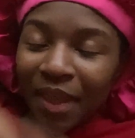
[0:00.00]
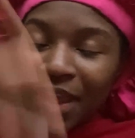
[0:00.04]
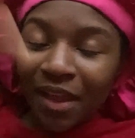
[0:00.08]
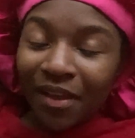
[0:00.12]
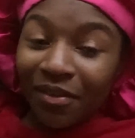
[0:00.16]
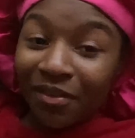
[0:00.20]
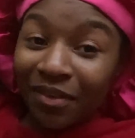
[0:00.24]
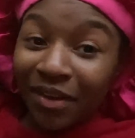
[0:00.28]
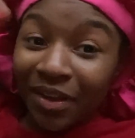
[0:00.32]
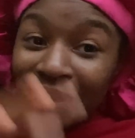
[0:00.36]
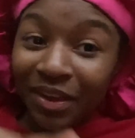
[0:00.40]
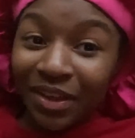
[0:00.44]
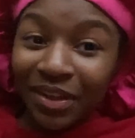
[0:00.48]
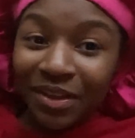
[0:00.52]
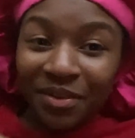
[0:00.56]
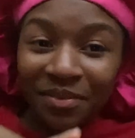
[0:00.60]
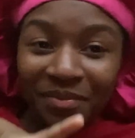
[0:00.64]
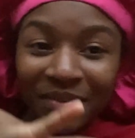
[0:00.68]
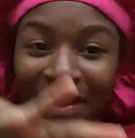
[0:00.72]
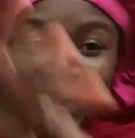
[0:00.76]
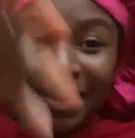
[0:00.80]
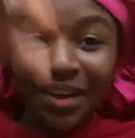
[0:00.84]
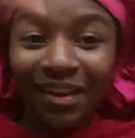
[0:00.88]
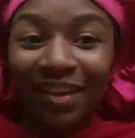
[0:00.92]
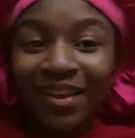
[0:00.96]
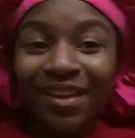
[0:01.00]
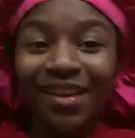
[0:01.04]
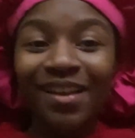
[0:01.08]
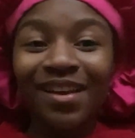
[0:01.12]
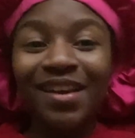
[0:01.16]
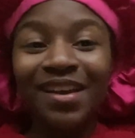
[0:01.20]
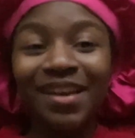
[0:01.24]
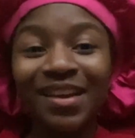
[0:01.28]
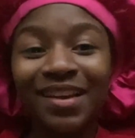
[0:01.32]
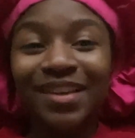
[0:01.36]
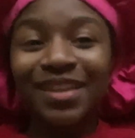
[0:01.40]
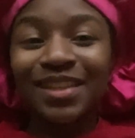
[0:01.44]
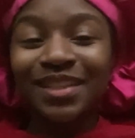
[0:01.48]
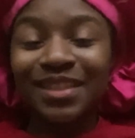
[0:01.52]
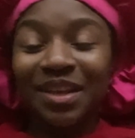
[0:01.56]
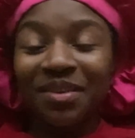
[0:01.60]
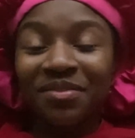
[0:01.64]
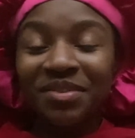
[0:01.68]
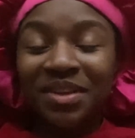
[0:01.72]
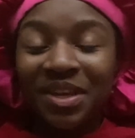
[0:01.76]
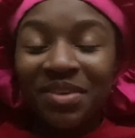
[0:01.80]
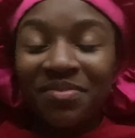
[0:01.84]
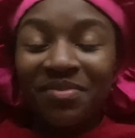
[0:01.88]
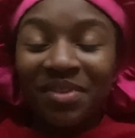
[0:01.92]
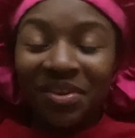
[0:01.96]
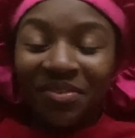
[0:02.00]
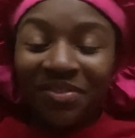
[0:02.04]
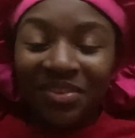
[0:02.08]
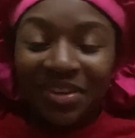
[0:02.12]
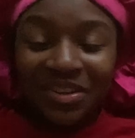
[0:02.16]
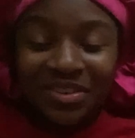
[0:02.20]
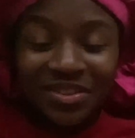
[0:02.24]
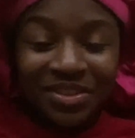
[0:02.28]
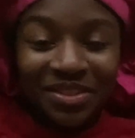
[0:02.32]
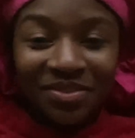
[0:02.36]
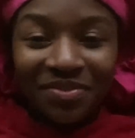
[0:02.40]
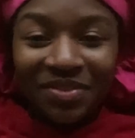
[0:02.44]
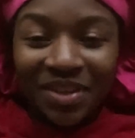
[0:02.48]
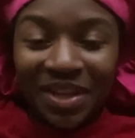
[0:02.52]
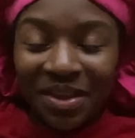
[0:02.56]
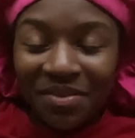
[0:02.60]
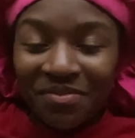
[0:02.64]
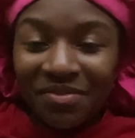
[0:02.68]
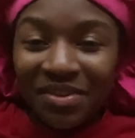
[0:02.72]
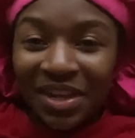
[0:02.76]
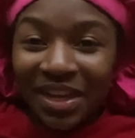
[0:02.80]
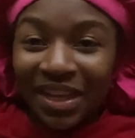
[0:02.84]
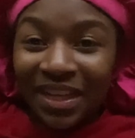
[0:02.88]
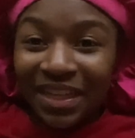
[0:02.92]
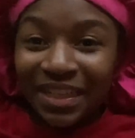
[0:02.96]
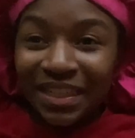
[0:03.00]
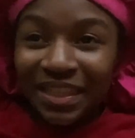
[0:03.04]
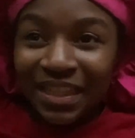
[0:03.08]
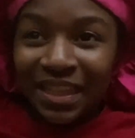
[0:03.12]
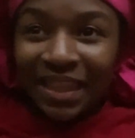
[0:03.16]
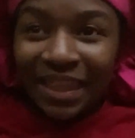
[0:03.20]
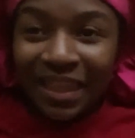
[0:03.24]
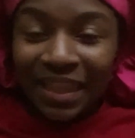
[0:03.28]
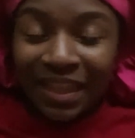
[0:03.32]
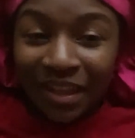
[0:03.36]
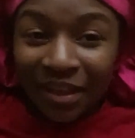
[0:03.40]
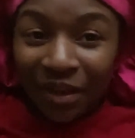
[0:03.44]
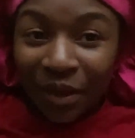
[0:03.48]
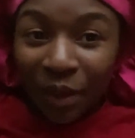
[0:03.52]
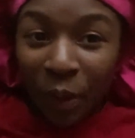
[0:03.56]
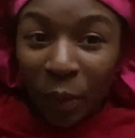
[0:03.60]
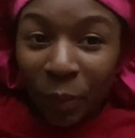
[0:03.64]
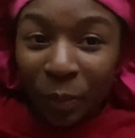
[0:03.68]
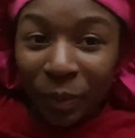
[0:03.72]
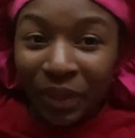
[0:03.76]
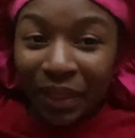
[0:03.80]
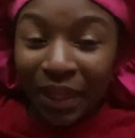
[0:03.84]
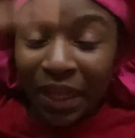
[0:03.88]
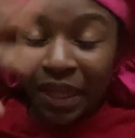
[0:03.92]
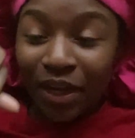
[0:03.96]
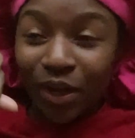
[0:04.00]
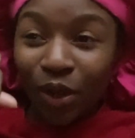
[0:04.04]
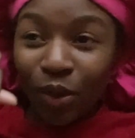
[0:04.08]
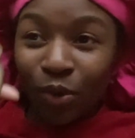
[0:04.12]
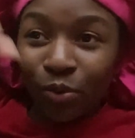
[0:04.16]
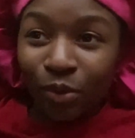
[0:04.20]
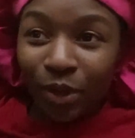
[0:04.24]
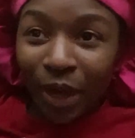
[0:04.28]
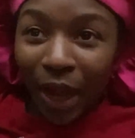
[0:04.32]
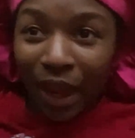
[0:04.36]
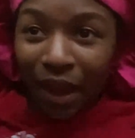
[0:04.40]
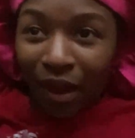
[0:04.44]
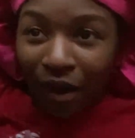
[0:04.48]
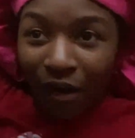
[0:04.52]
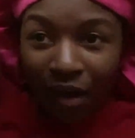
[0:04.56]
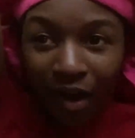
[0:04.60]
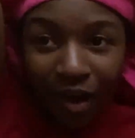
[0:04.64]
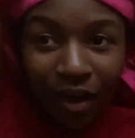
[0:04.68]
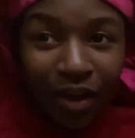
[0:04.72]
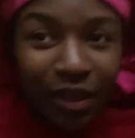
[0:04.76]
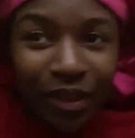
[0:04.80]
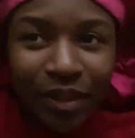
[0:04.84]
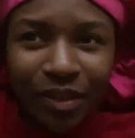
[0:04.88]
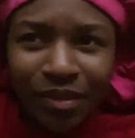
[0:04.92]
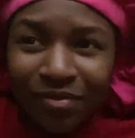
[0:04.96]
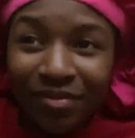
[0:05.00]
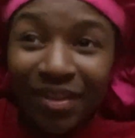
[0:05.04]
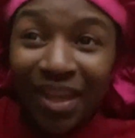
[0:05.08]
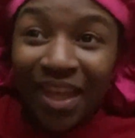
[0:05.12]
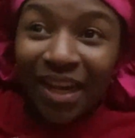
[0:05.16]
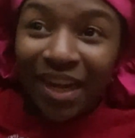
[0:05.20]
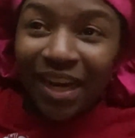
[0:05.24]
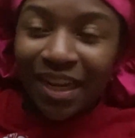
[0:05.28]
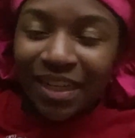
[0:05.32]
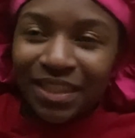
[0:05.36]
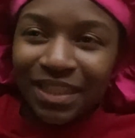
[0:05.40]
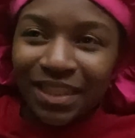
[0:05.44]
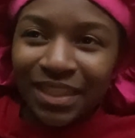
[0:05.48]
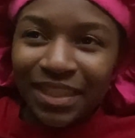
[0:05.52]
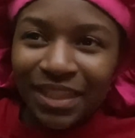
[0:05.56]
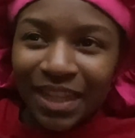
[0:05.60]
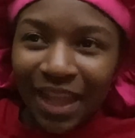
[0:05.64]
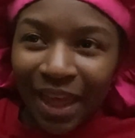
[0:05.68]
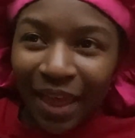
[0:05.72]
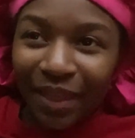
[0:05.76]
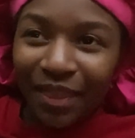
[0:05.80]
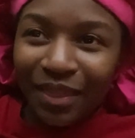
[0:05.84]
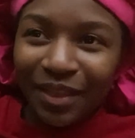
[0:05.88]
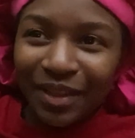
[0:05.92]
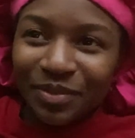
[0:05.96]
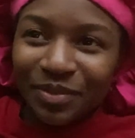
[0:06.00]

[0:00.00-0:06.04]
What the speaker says: oh well, it don't matter, because I'm going to get my videos me, but them, they know who they are, and that's just that.